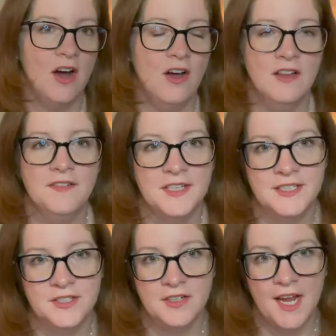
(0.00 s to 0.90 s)
Olive
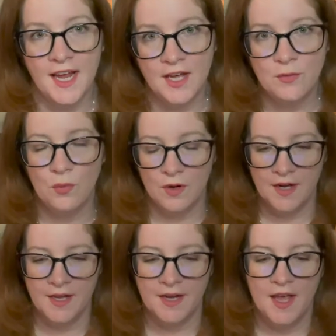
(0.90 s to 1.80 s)
entered and
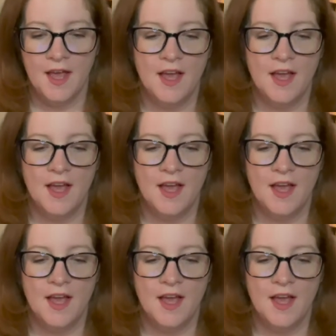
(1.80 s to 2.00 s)
won